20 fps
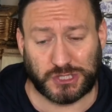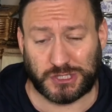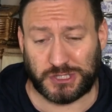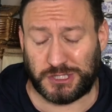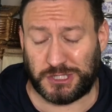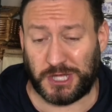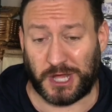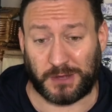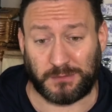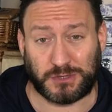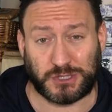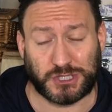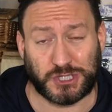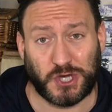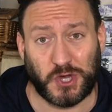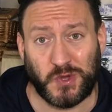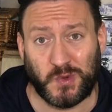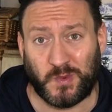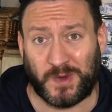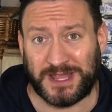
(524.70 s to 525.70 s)
you know
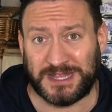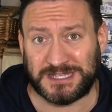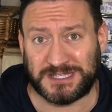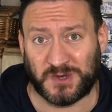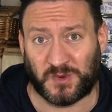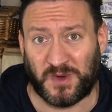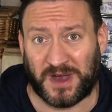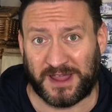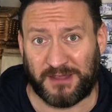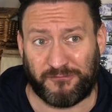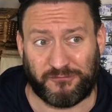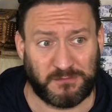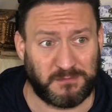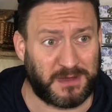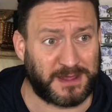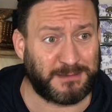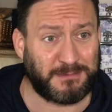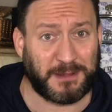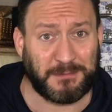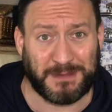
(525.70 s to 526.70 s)
two wins away from
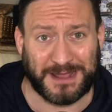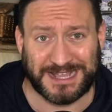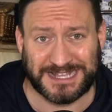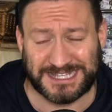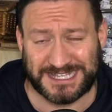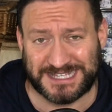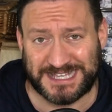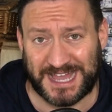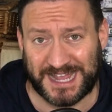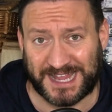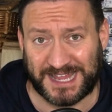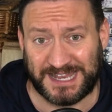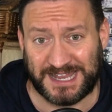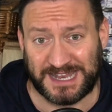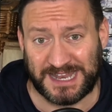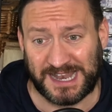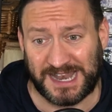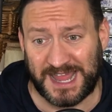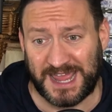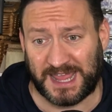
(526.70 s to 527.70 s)
maybe being second in the
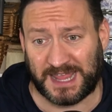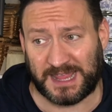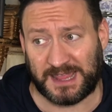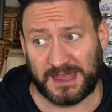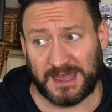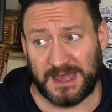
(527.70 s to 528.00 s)
league